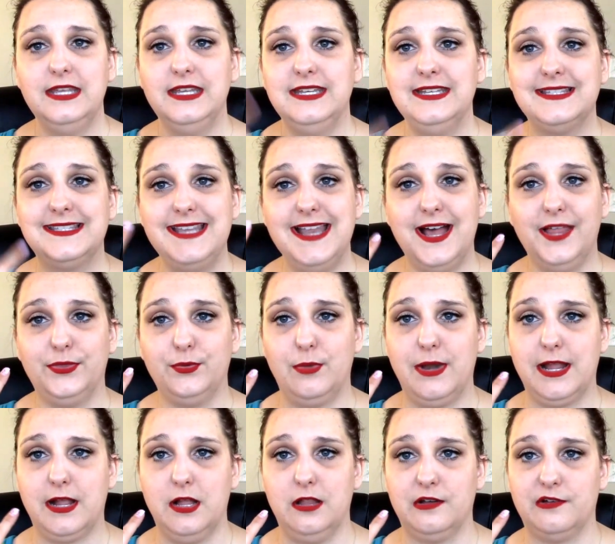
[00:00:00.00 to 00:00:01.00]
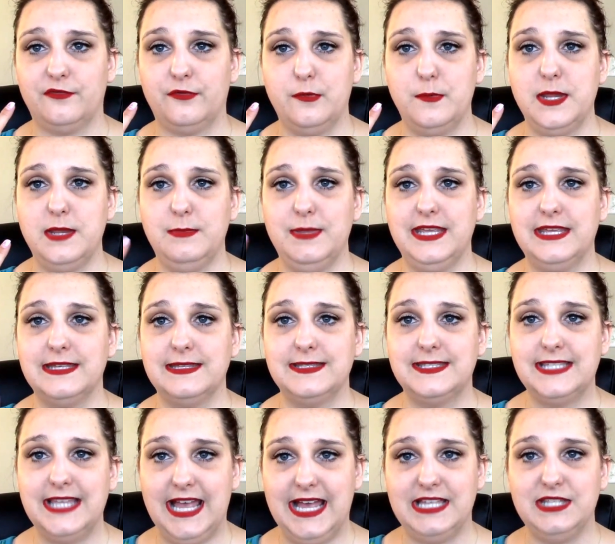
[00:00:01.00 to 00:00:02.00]
it is not the right color for me,
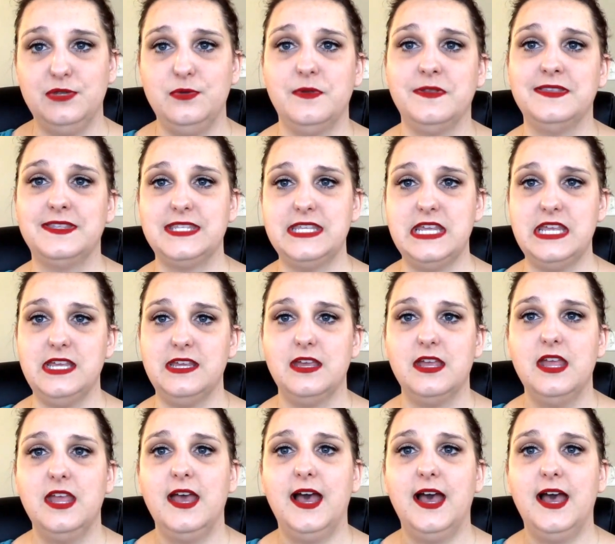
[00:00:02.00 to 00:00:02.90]
because as you can see,